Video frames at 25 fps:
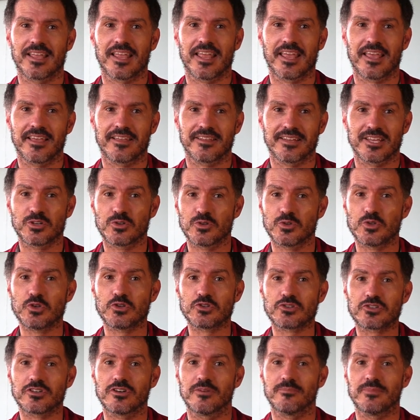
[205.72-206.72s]
And they could
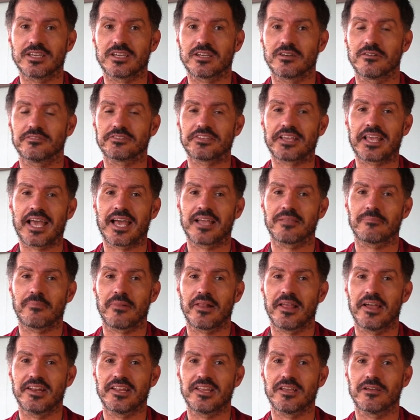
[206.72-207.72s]
do so because they had
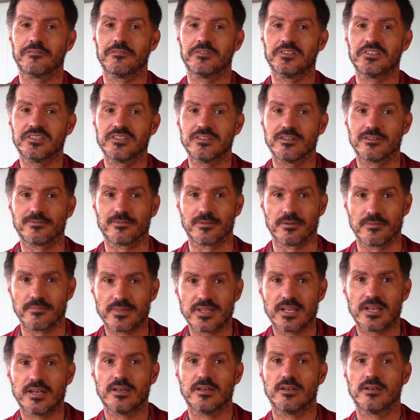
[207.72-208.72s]
plenty of silver
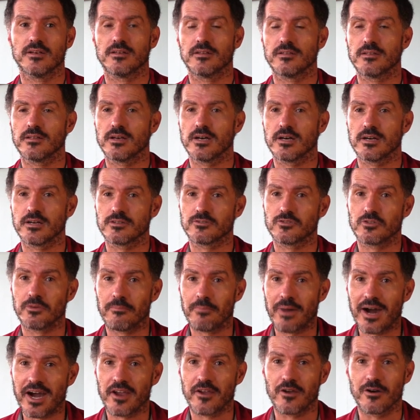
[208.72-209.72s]
uh, to
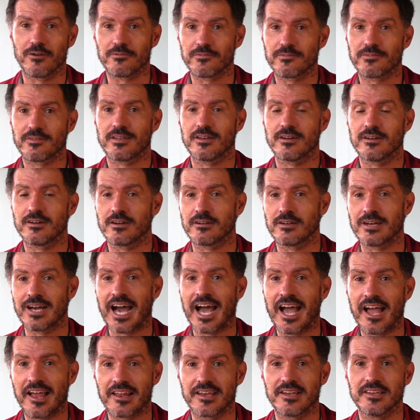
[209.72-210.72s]
buy off uh,
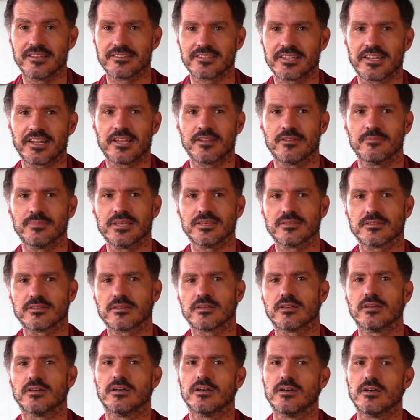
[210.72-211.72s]
allies and enemies.